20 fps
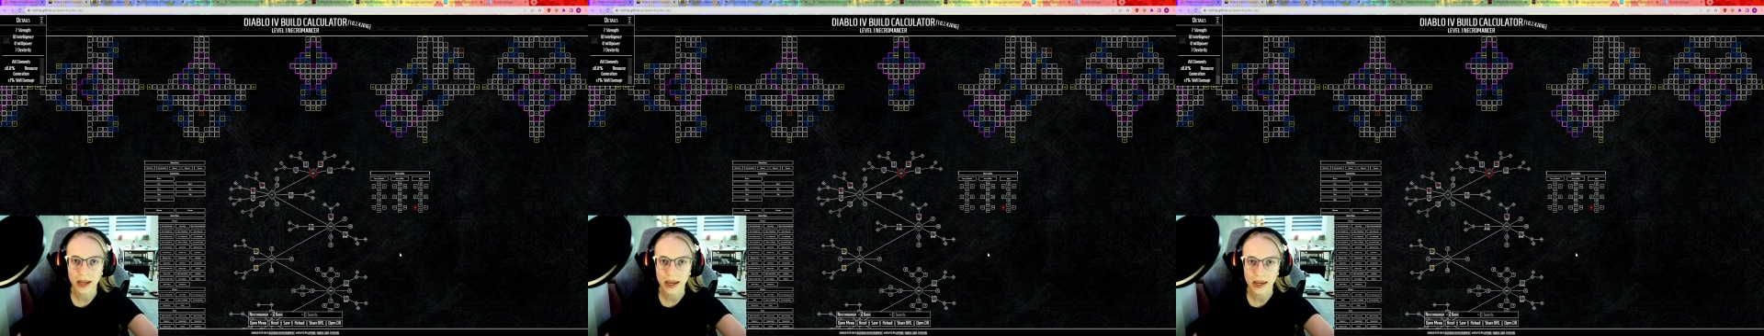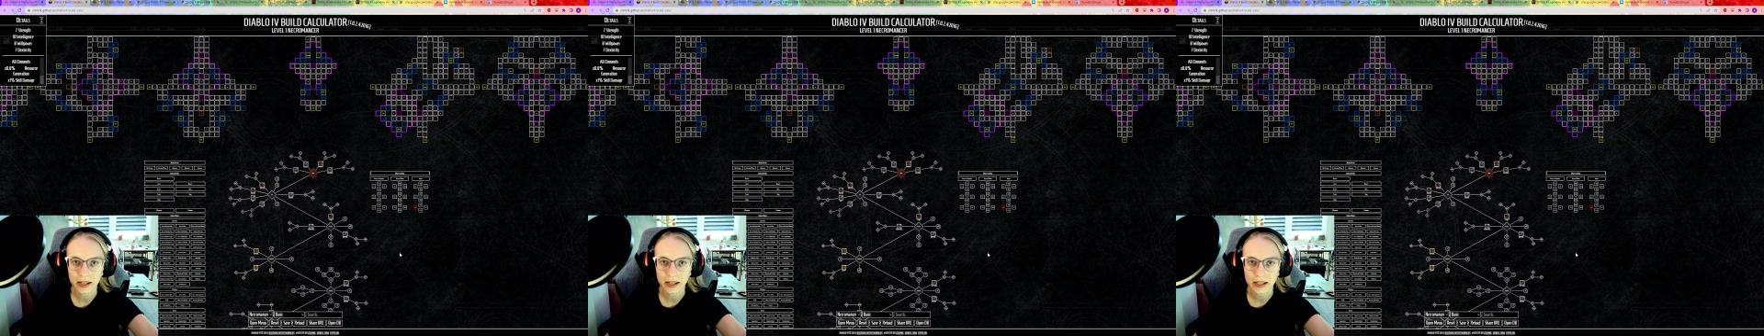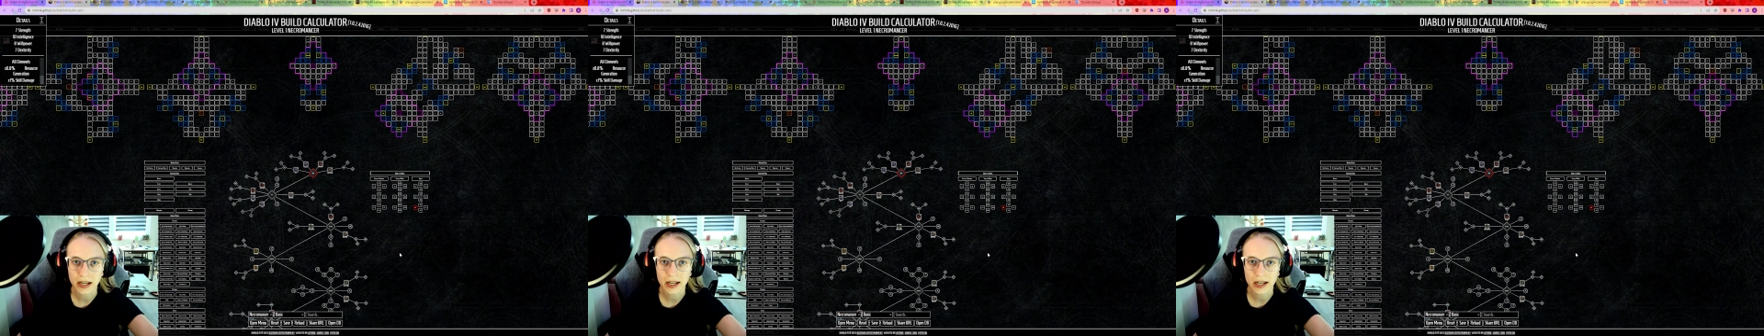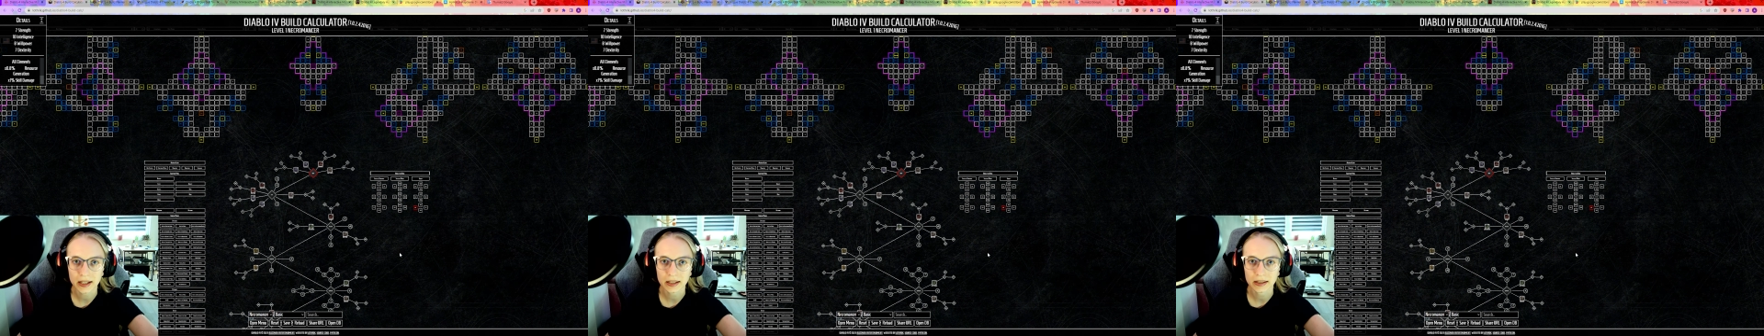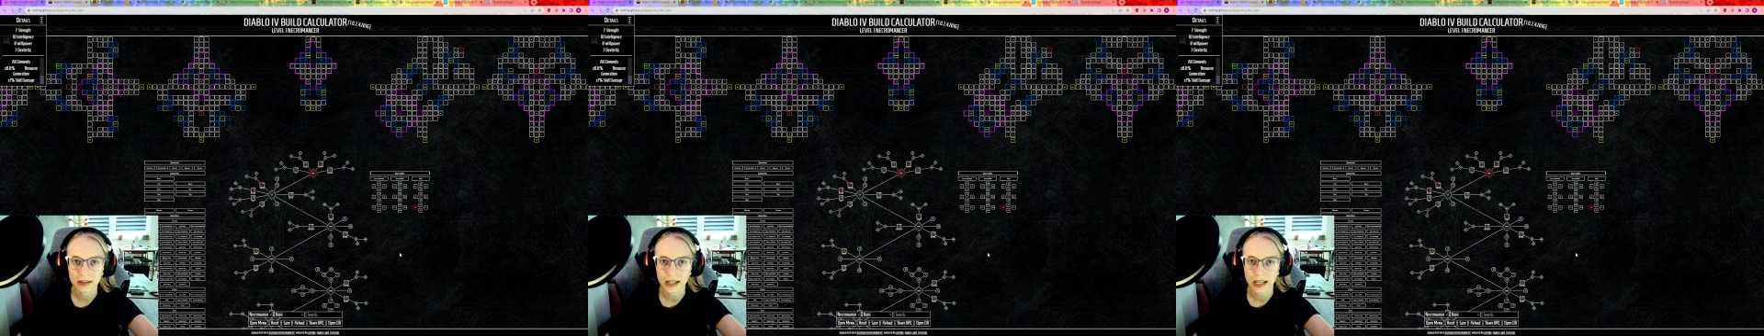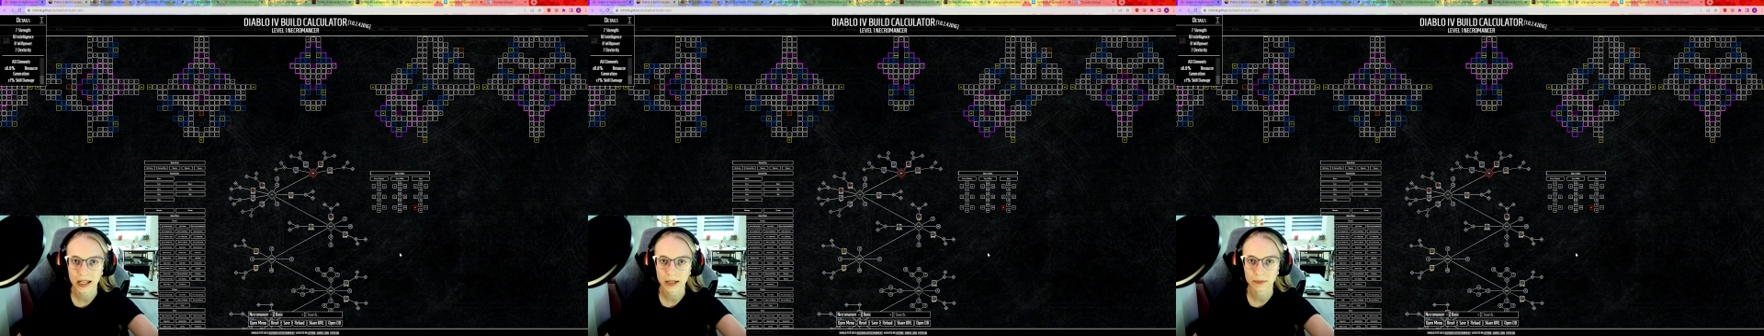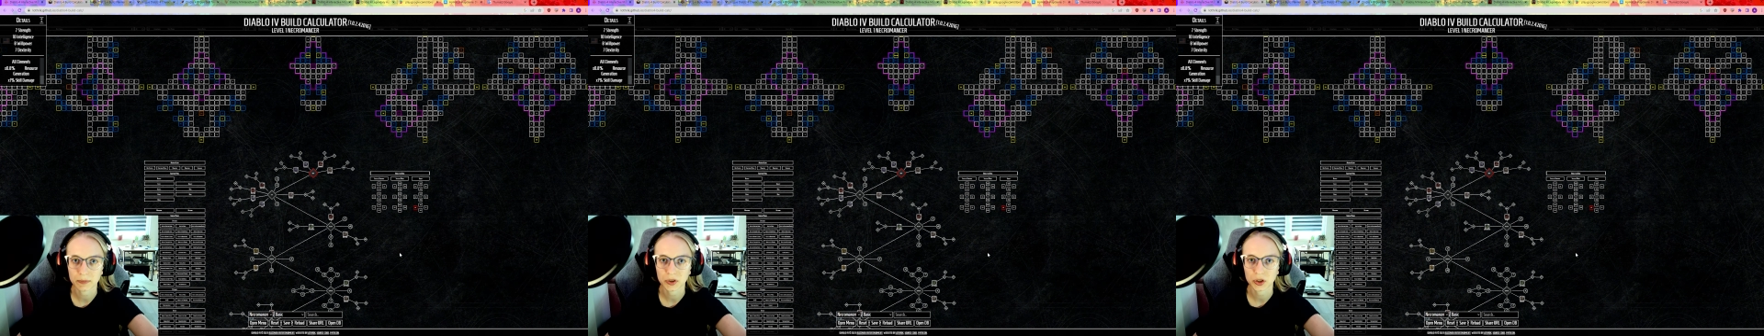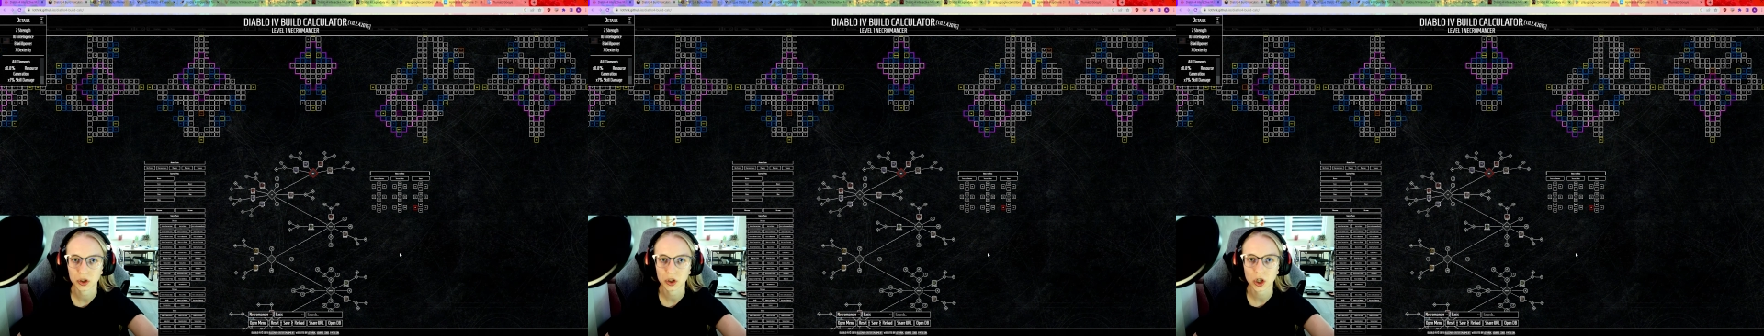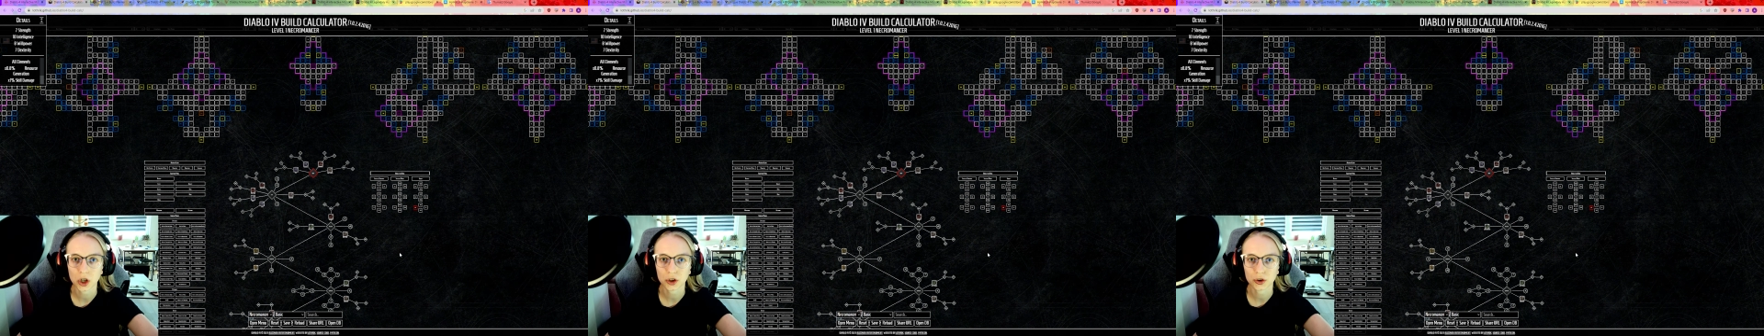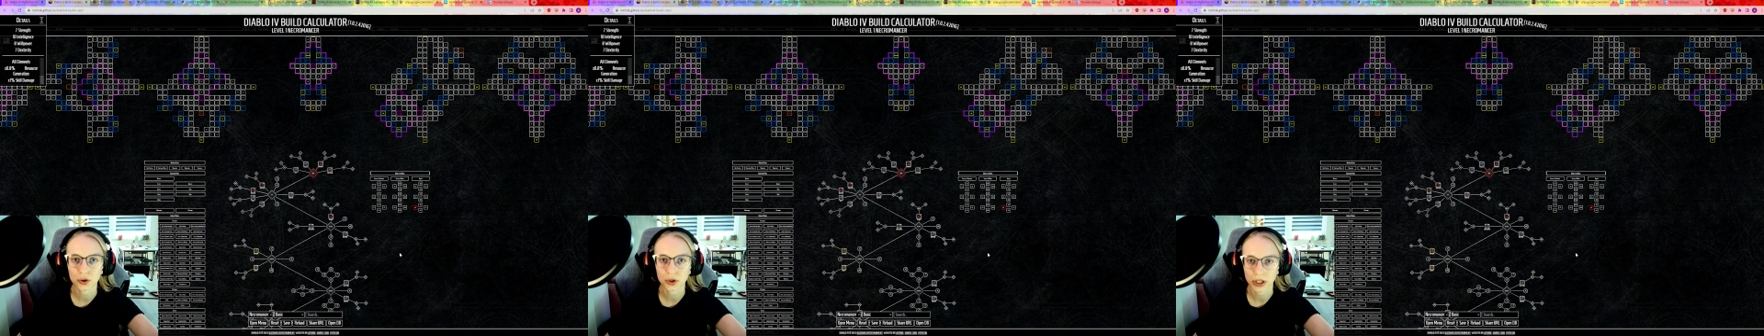a guy named
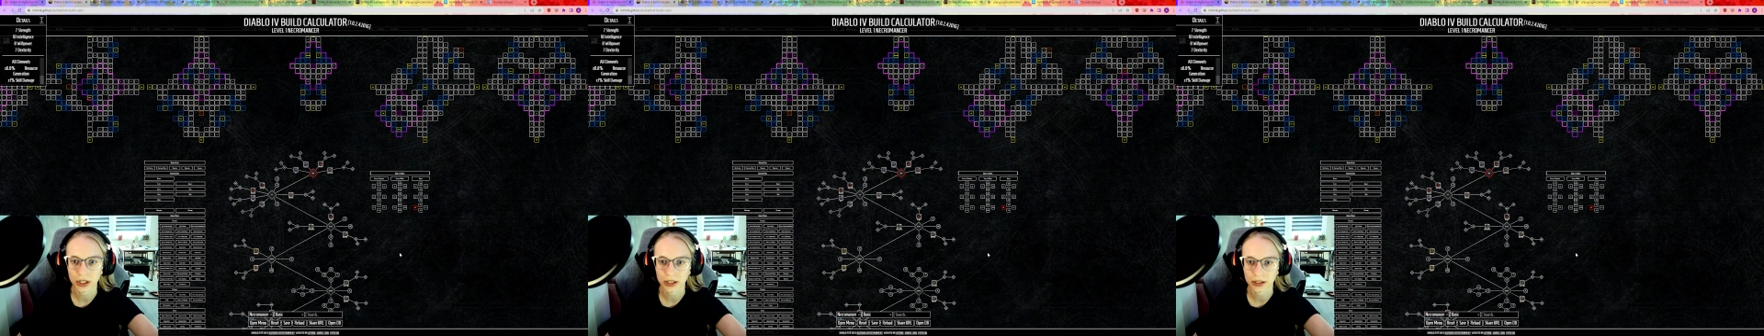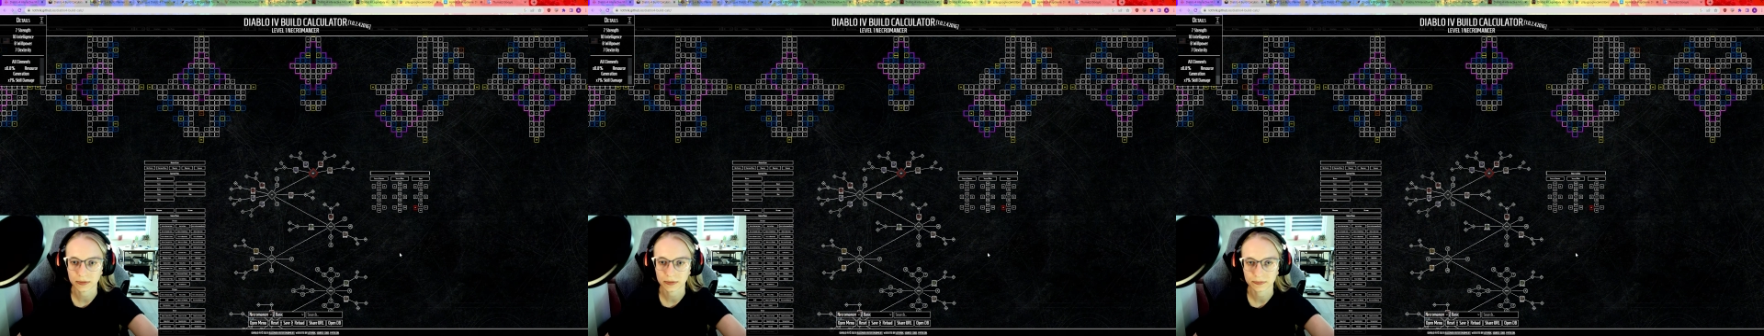Lotric.